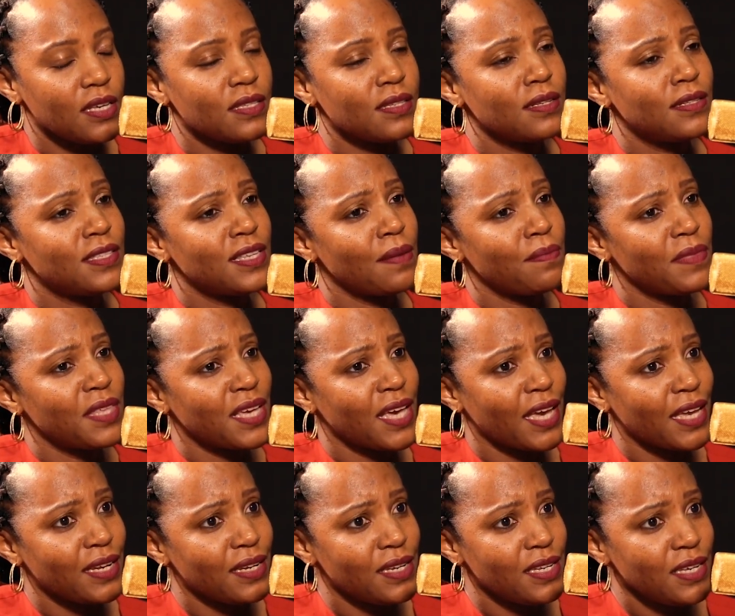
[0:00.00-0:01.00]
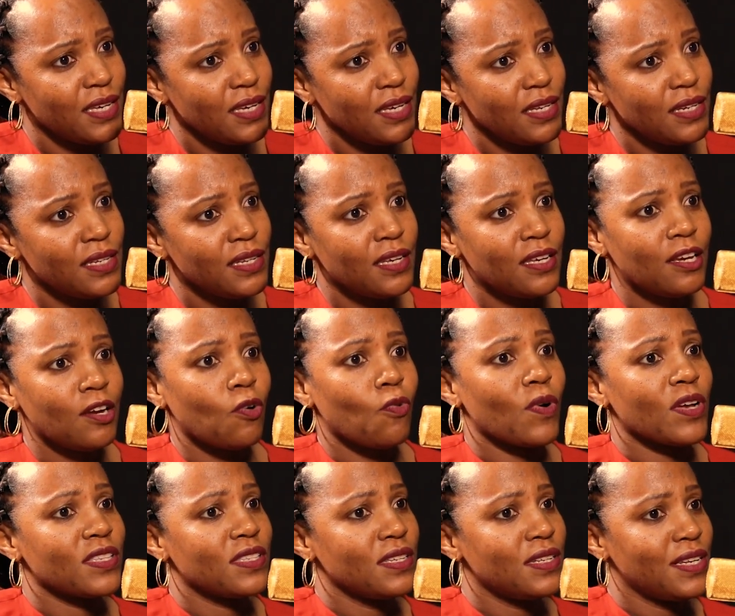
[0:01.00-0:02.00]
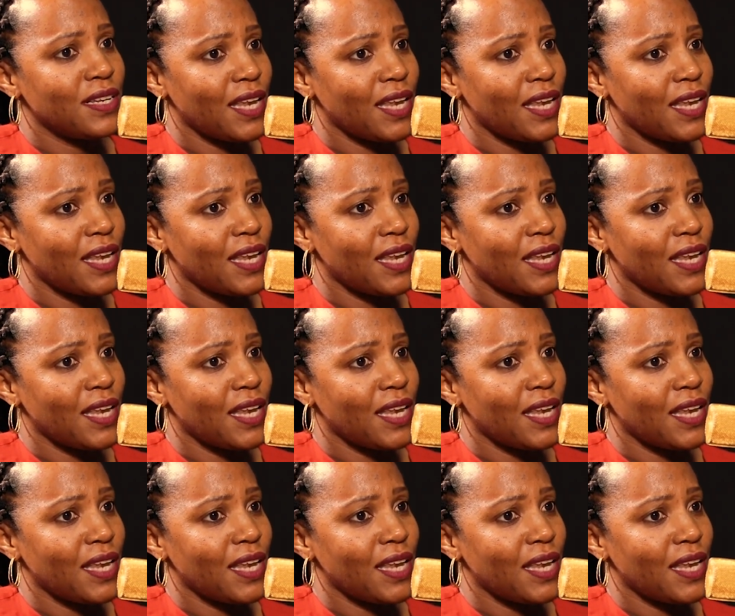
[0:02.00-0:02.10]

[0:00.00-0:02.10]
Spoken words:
Is it something I did? Was it